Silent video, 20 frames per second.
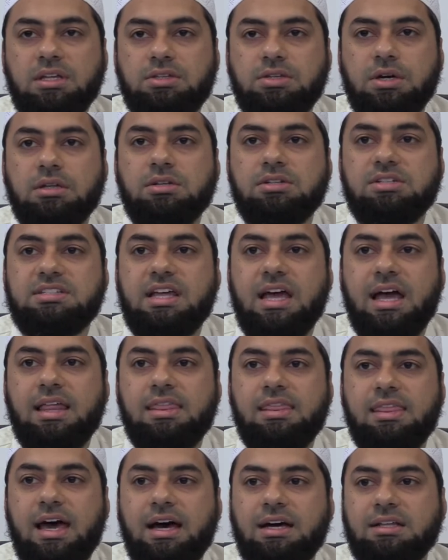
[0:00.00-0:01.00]
to understand
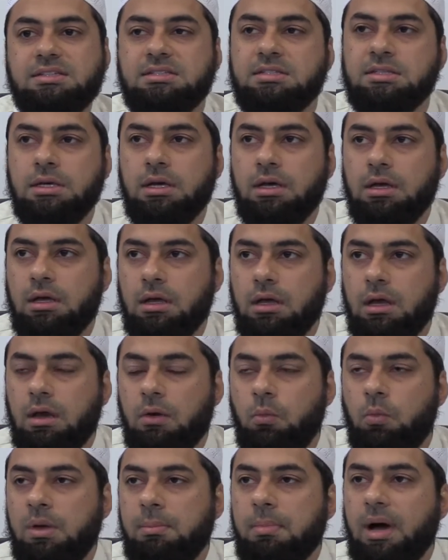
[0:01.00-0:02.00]
that
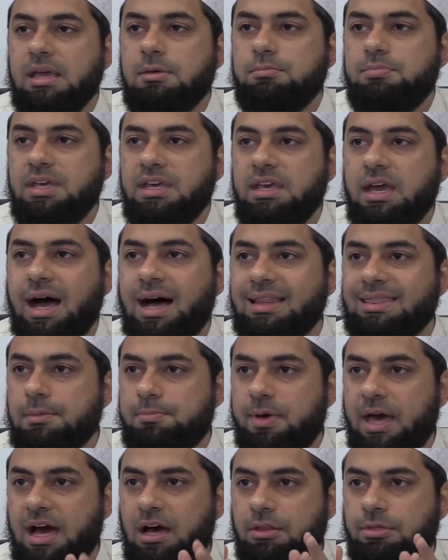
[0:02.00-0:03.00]
we might be on the
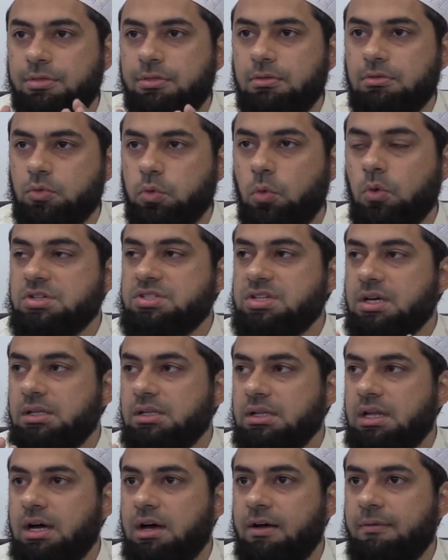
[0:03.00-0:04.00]
path towards
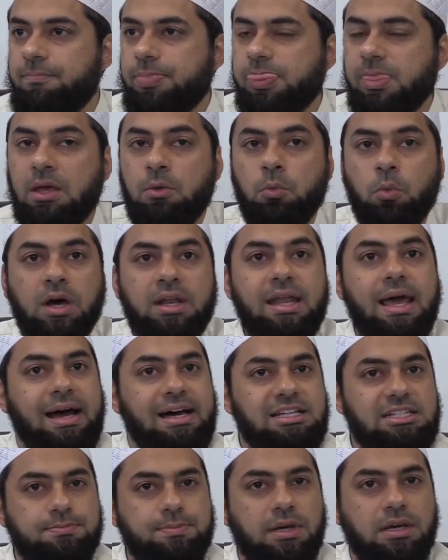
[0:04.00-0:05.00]
Allah in one
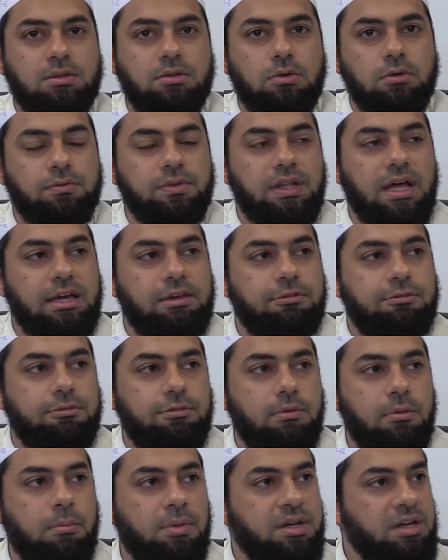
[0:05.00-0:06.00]
aspect of life,
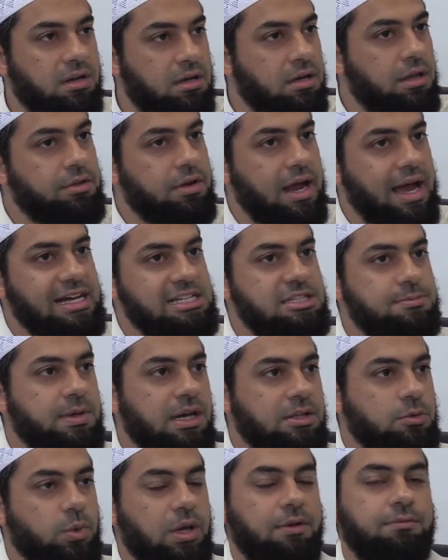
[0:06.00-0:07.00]
but in another
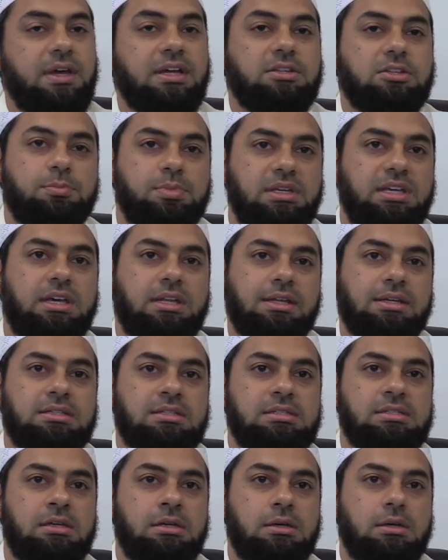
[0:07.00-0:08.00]
aspect we have yet to begin
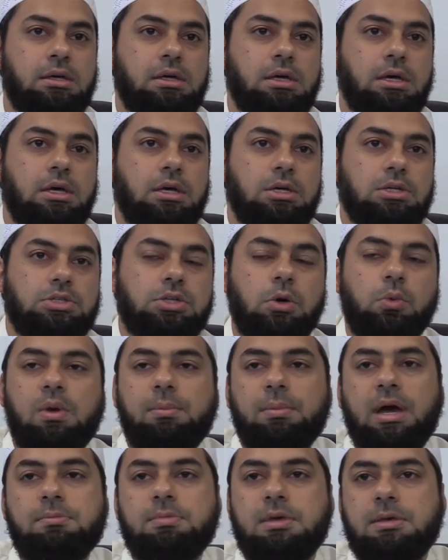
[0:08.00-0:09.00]
it. So we
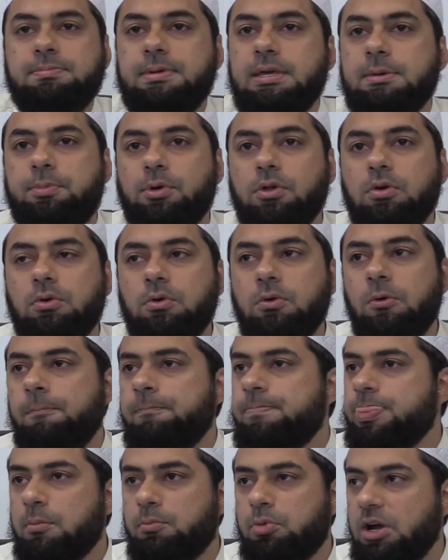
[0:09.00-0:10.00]
might be people who
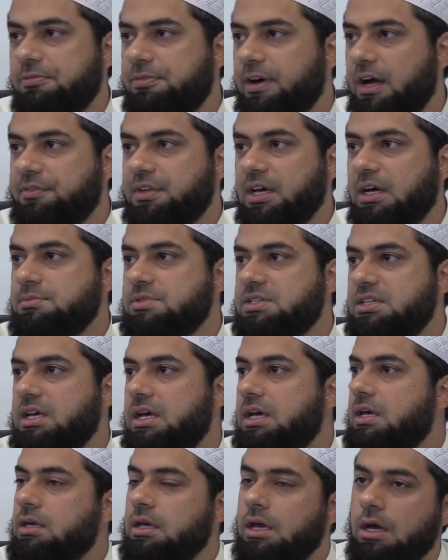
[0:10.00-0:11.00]
pray 5 times a
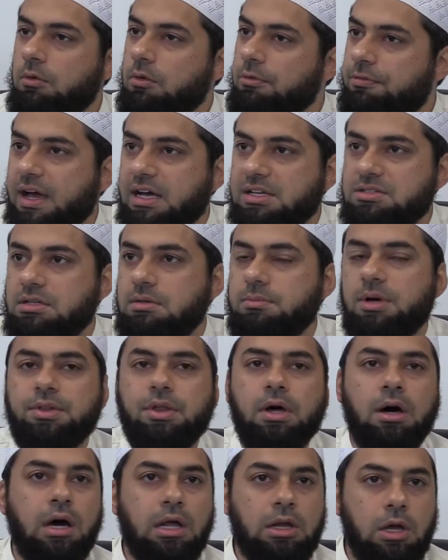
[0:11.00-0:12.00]
day, we fast
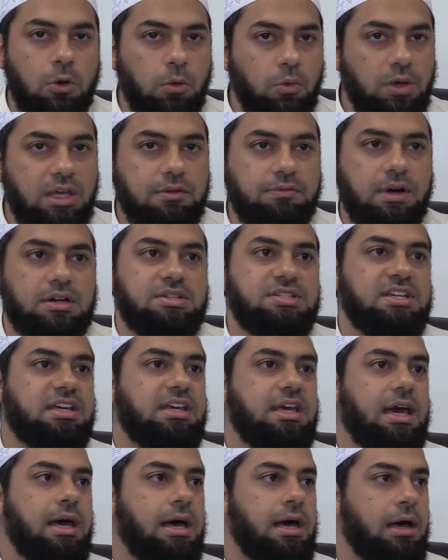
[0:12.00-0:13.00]
Ramadan, we give our
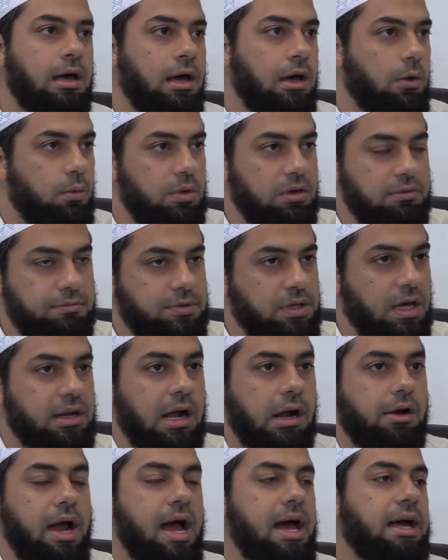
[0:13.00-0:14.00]
zakah, we've done our
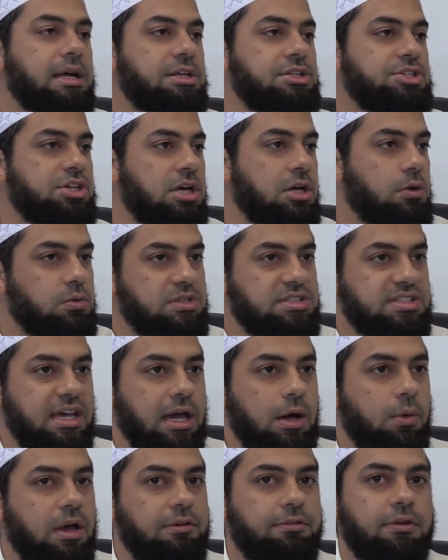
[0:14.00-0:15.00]
hajj, we stay
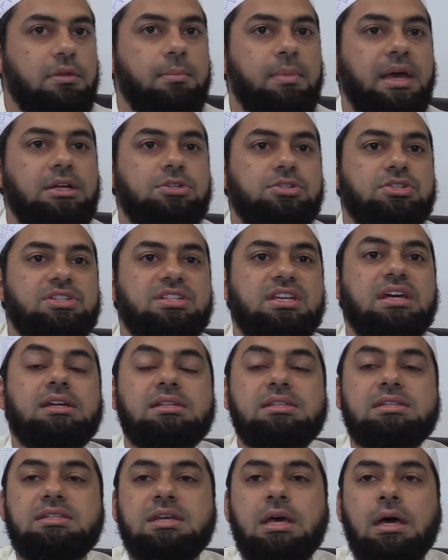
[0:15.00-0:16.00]
away from the major
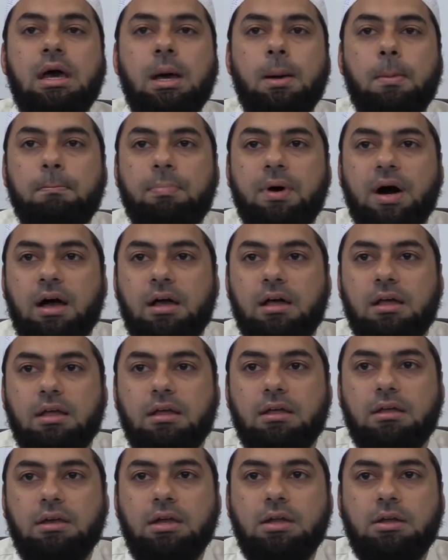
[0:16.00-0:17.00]
sins, but
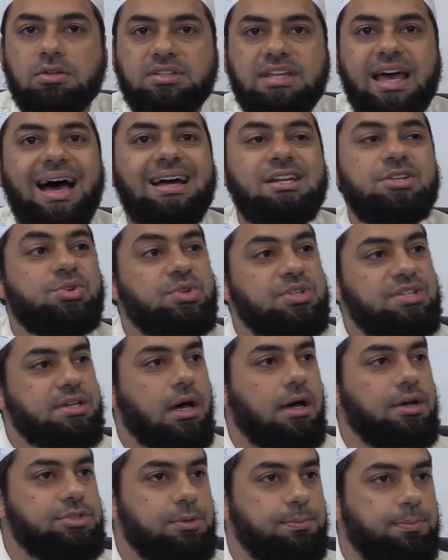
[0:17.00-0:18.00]
tahajjud is
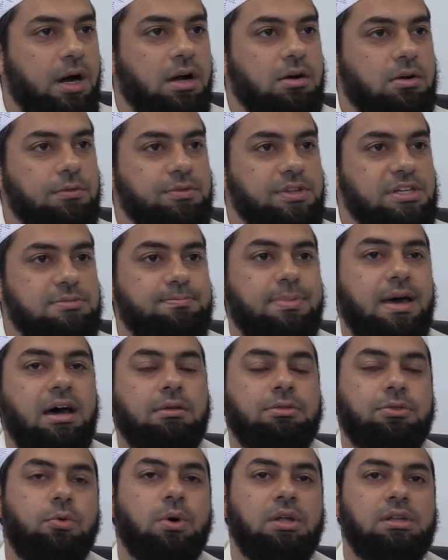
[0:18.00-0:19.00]
also part of this path
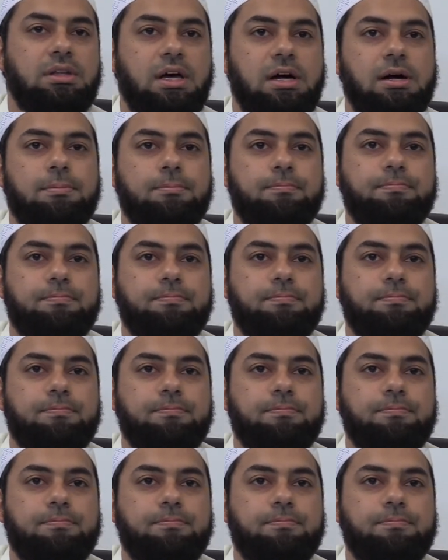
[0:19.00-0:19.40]
to Allah.